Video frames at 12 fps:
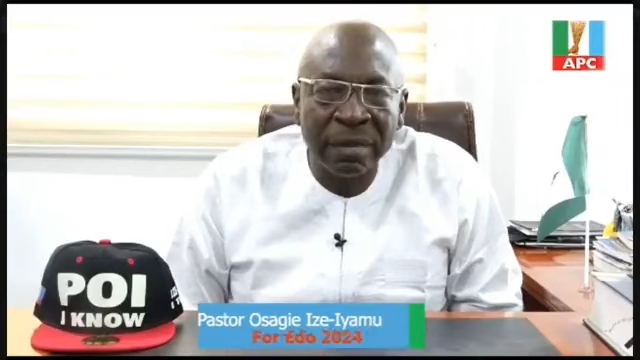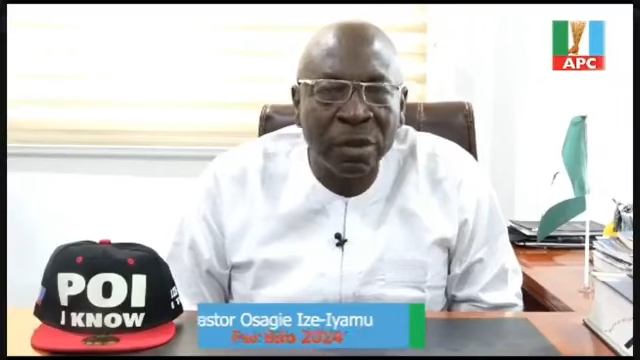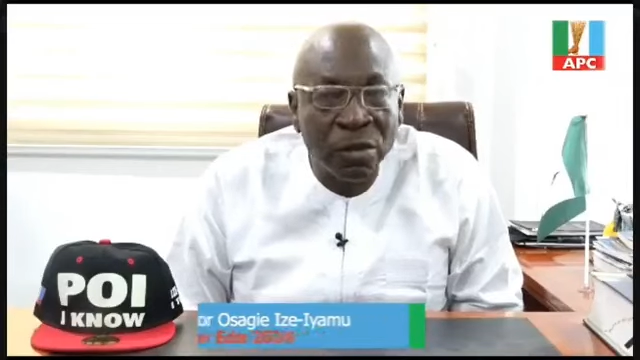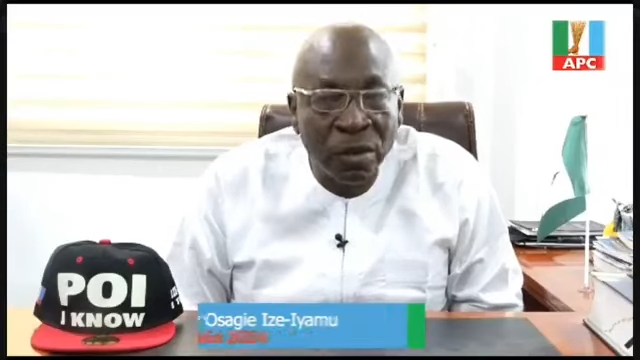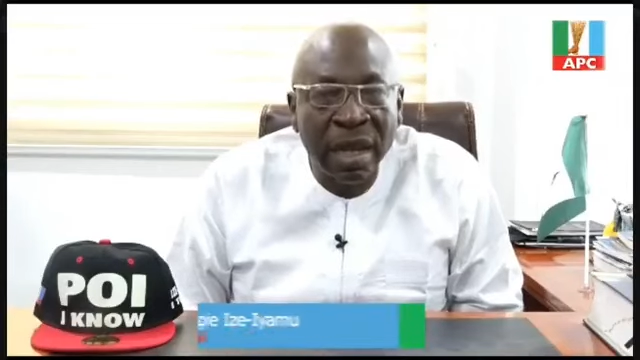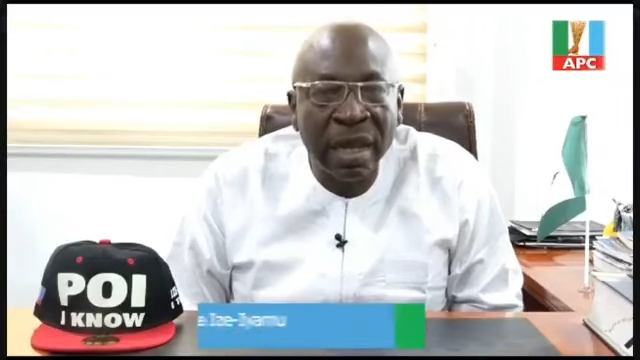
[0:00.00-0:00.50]

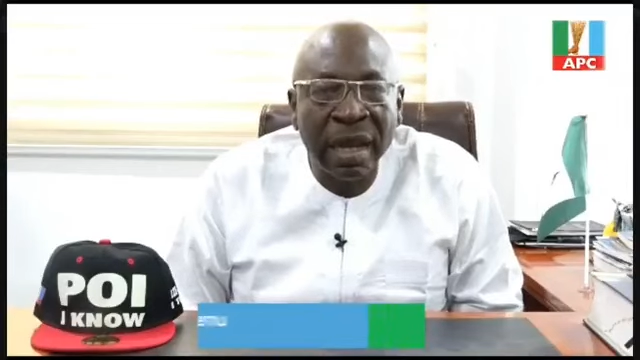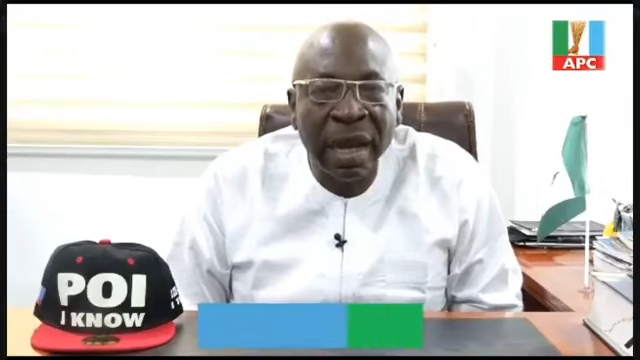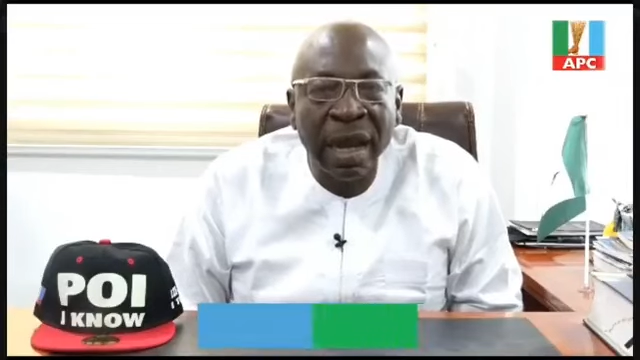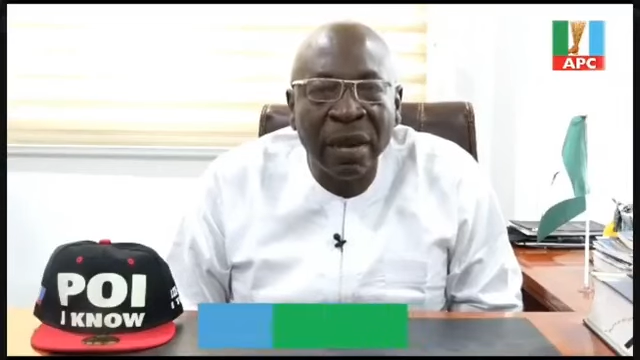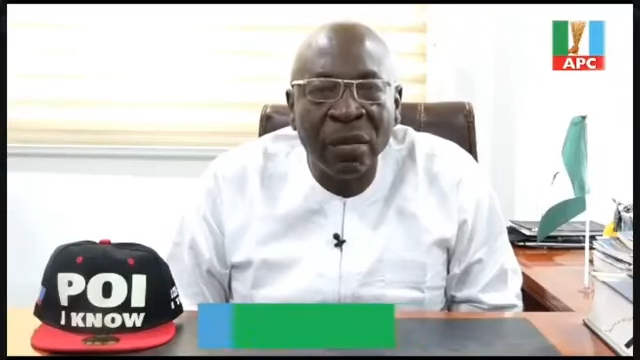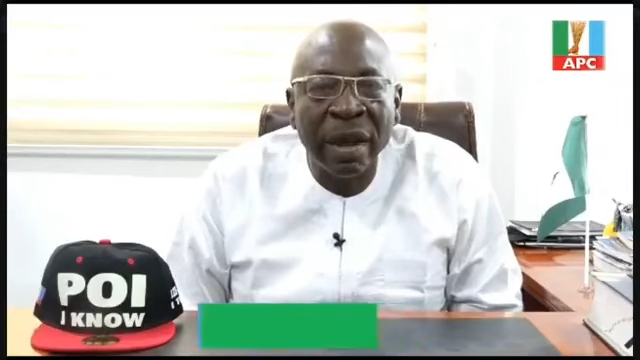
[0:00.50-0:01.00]
but
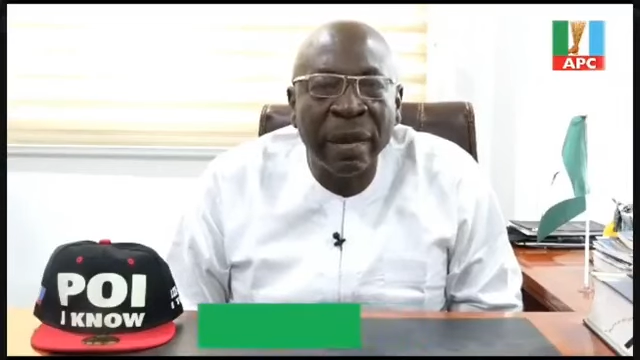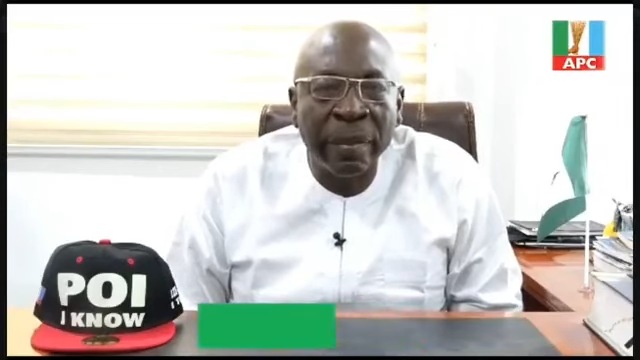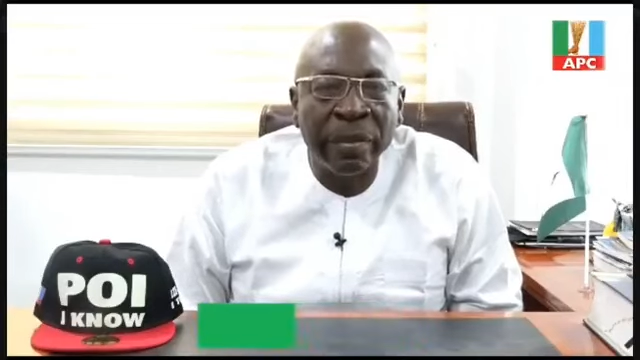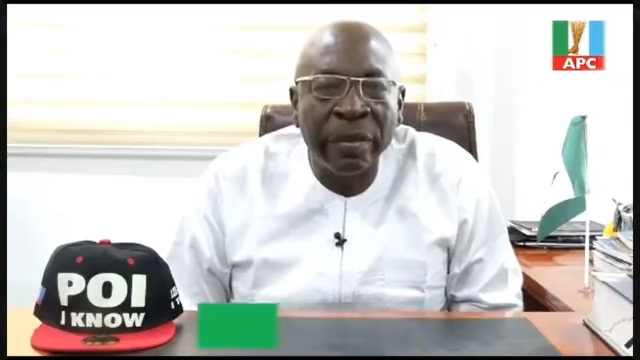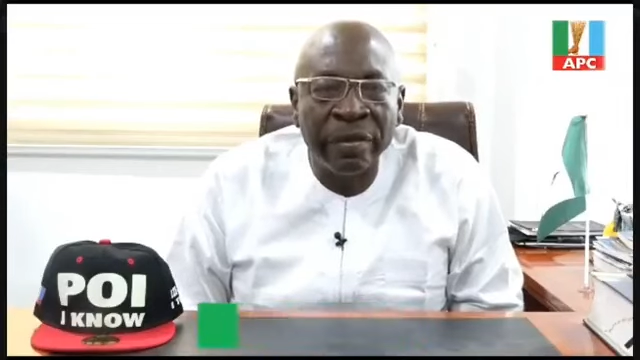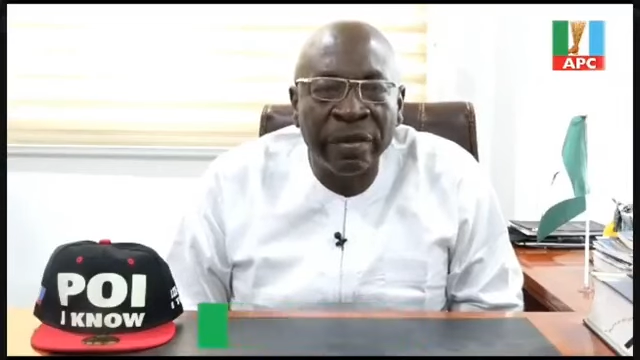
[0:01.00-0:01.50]
together we are
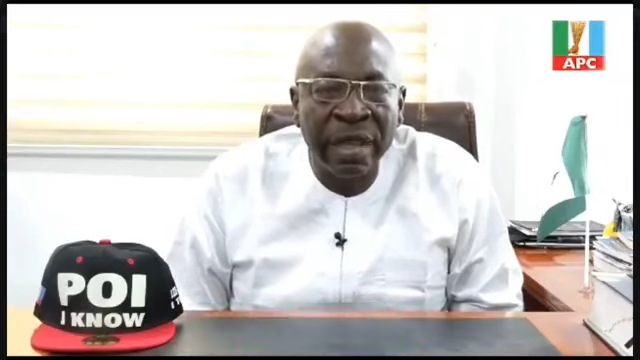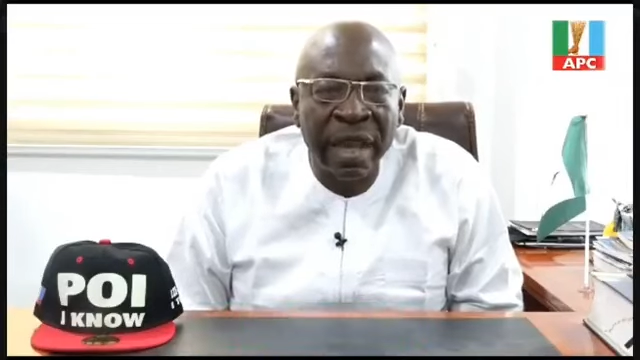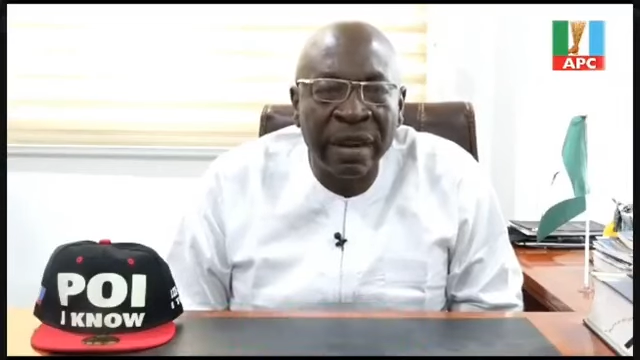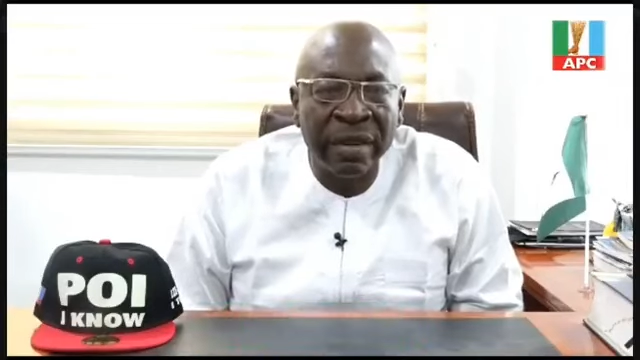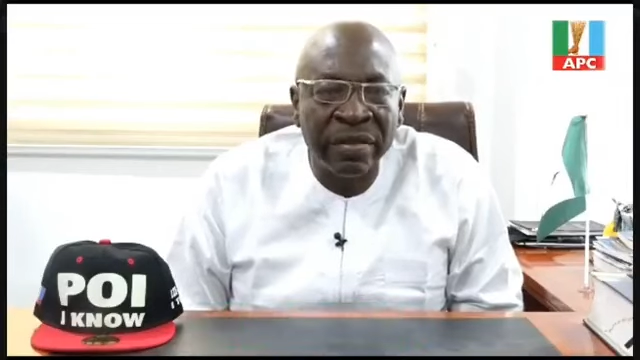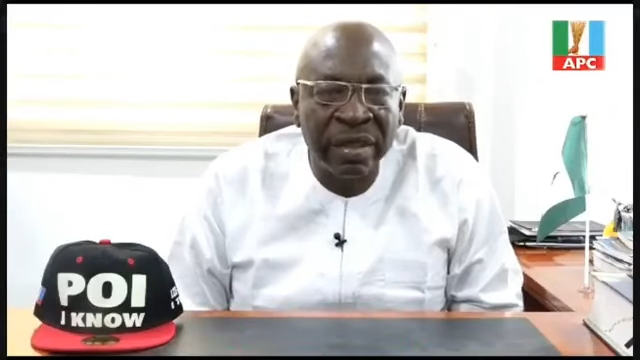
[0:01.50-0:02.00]
proving
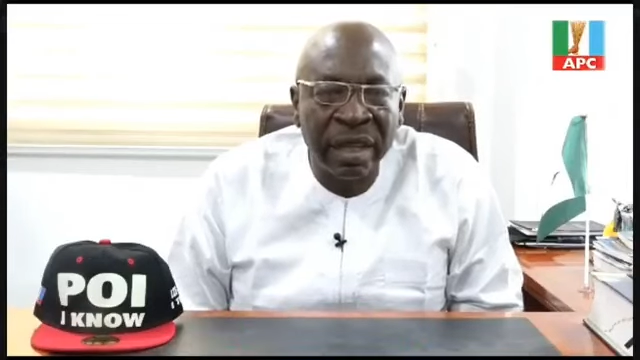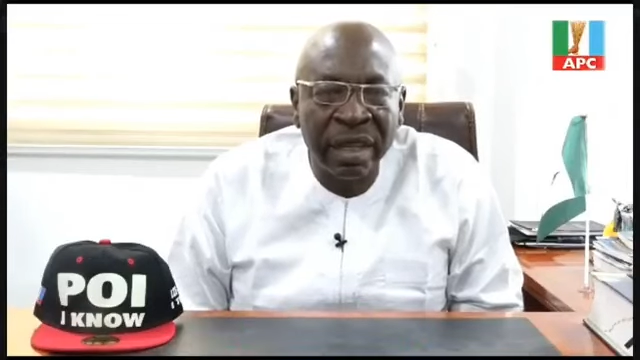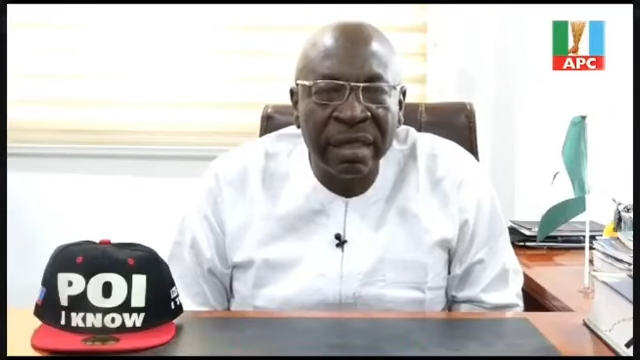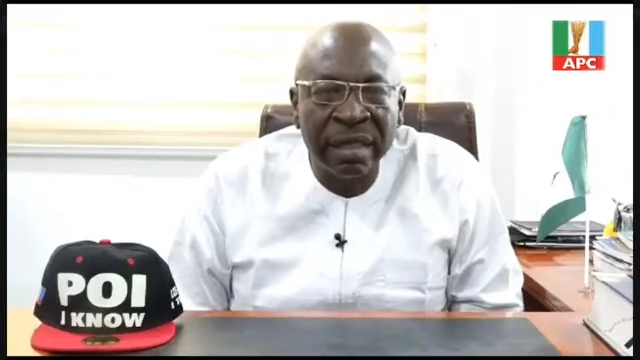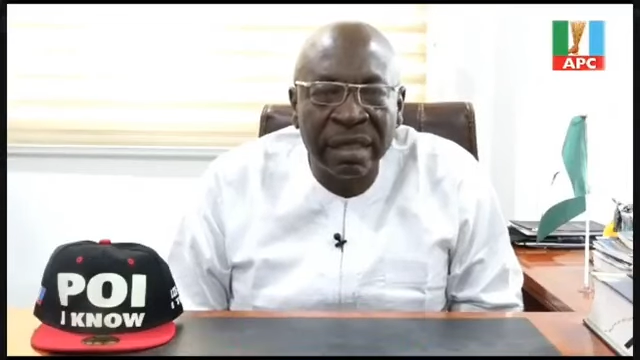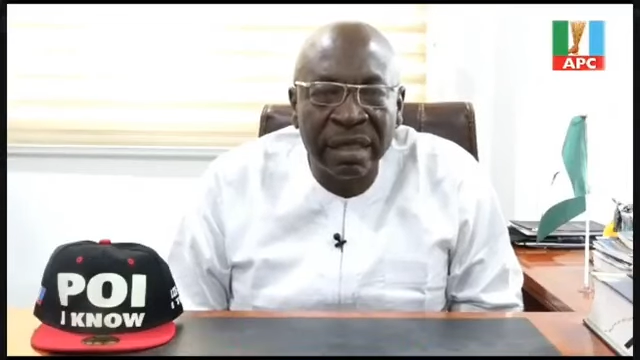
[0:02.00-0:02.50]
our
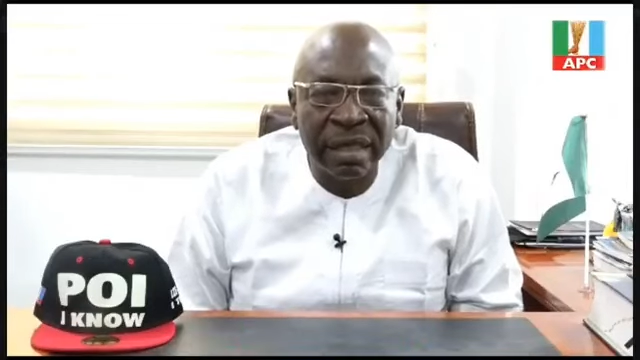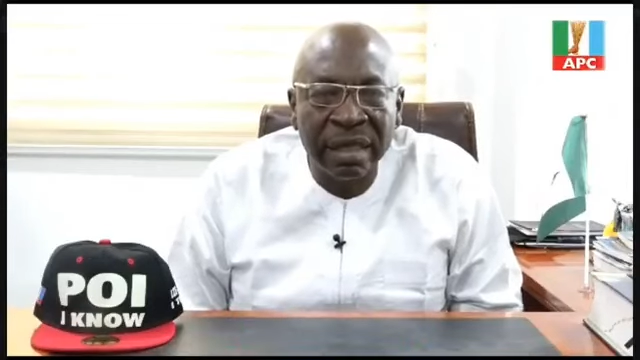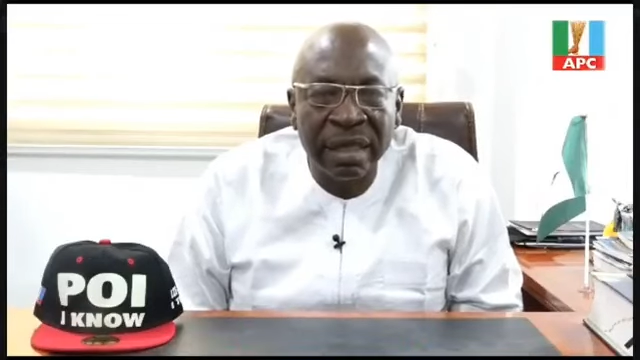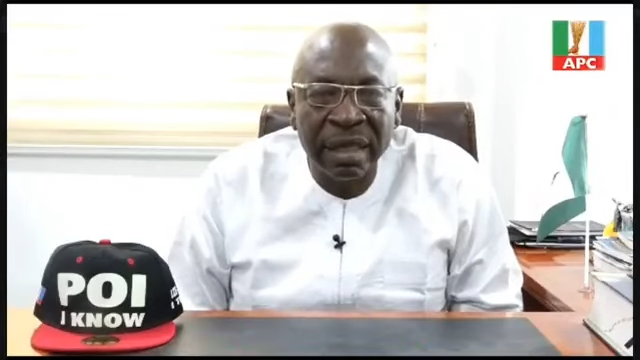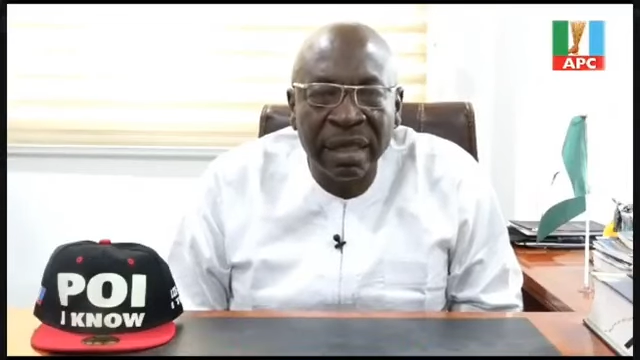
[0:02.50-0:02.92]
resilience